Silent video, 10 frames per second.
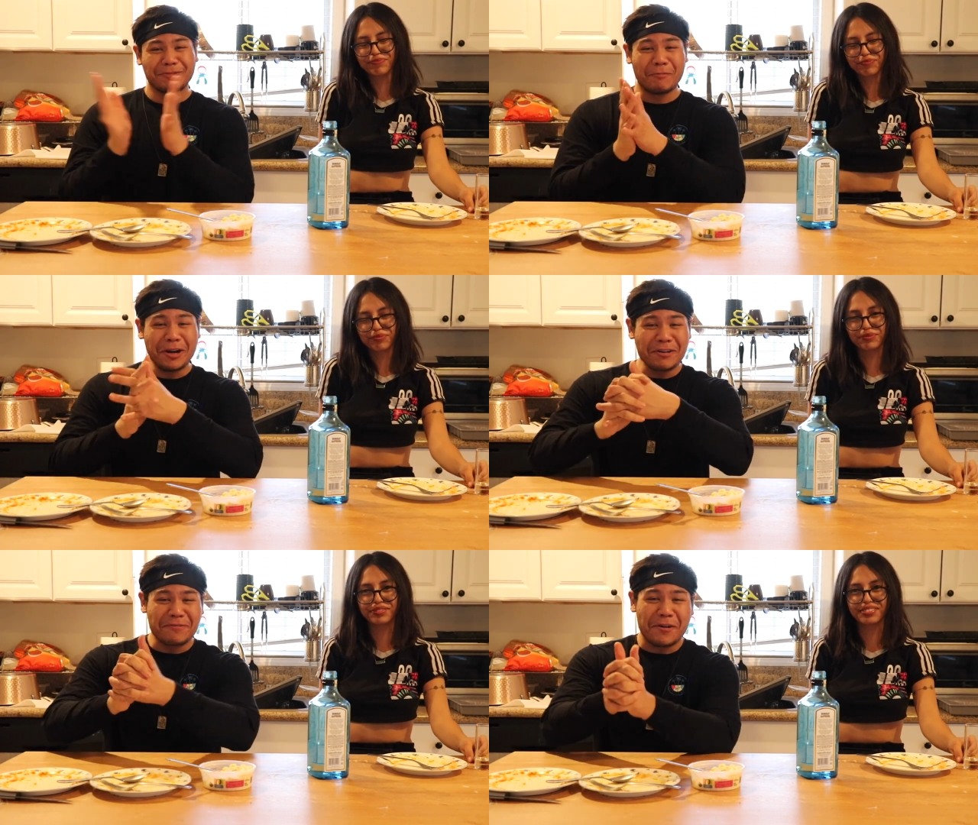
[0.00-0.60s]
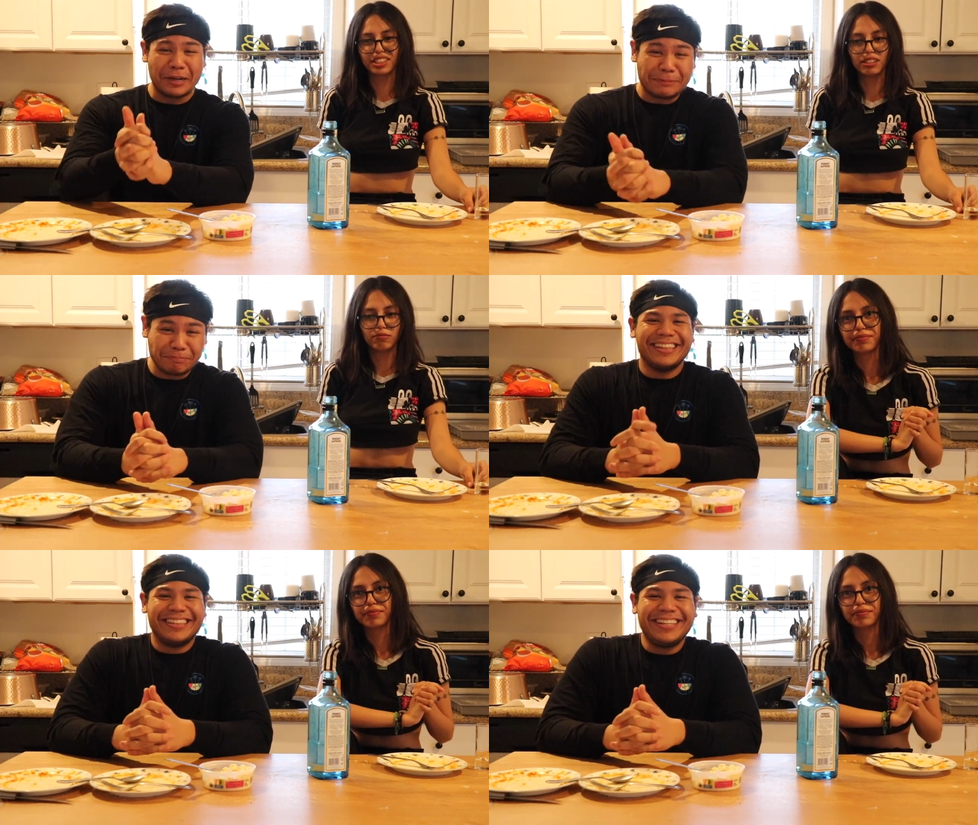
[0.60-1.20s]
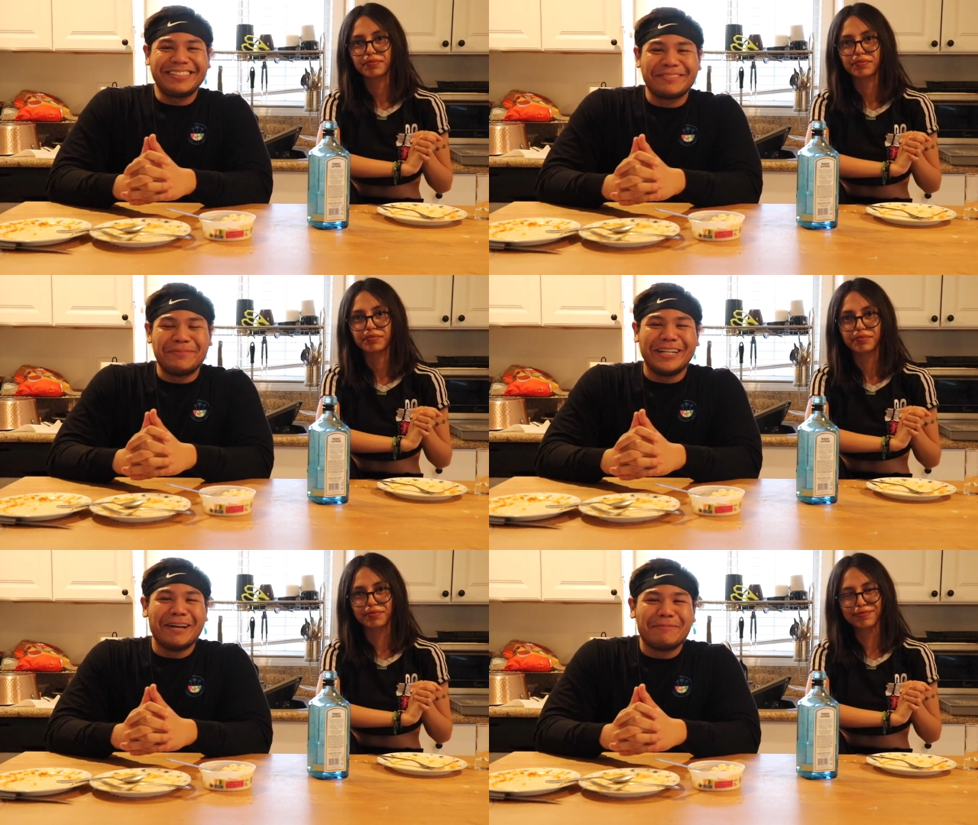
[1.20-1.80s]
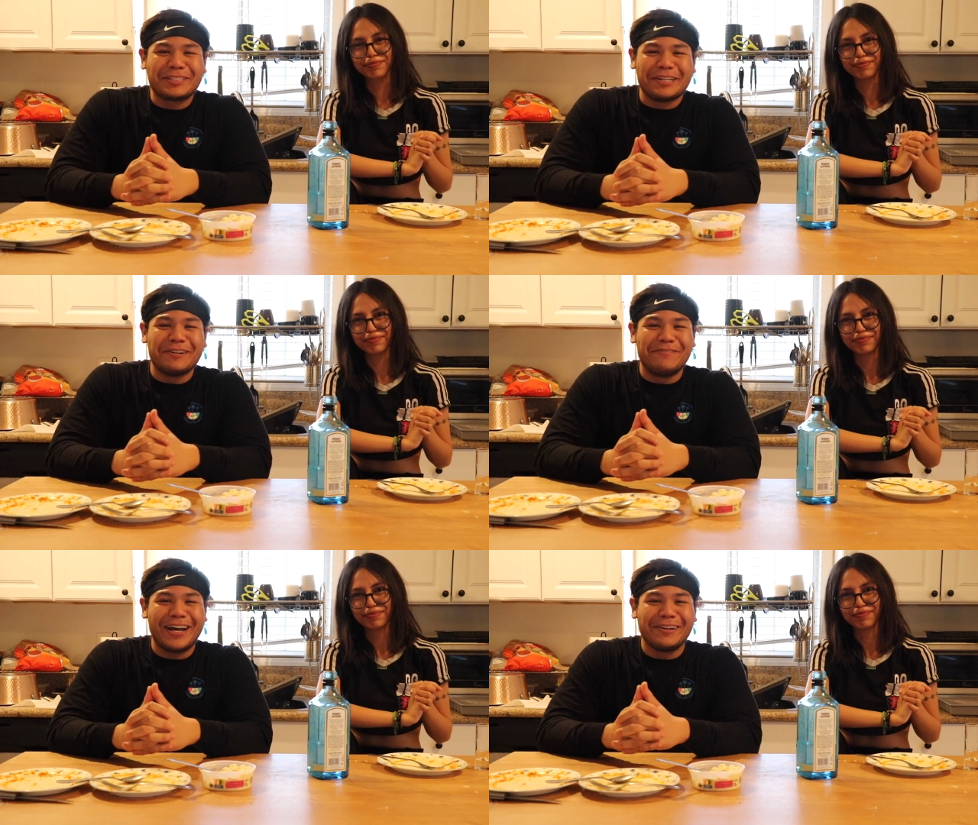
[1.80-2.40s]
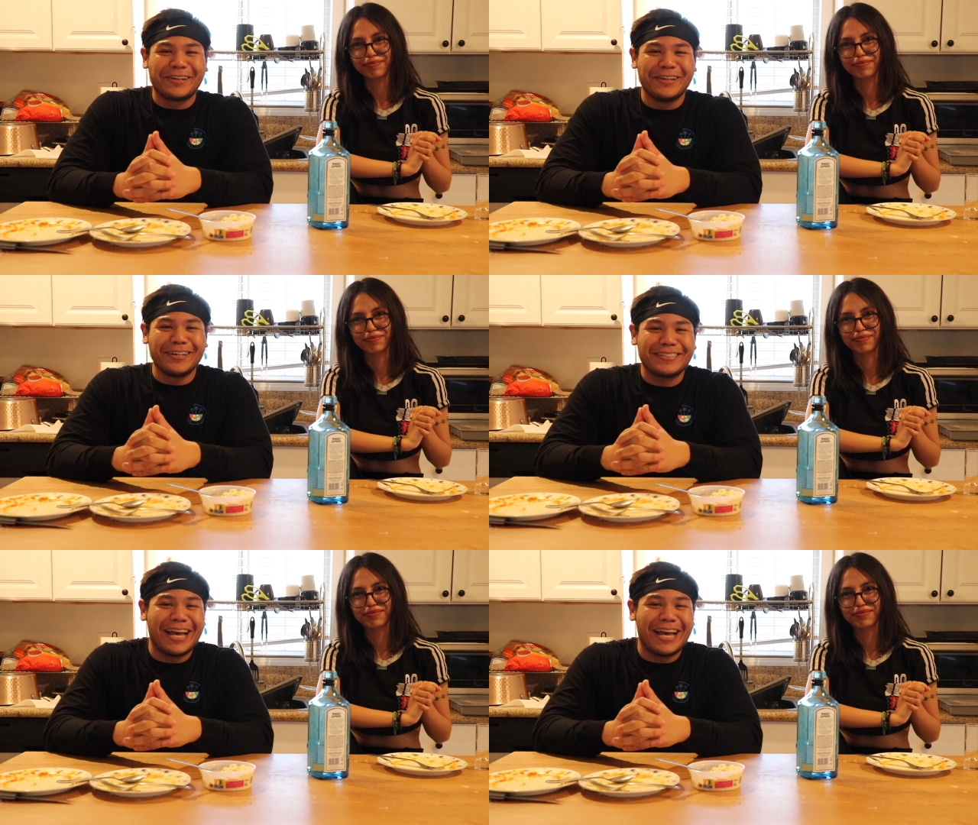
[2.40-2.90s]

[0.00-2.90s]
Speaker 1: Wonderful. This has been an episode of Vander Cooks,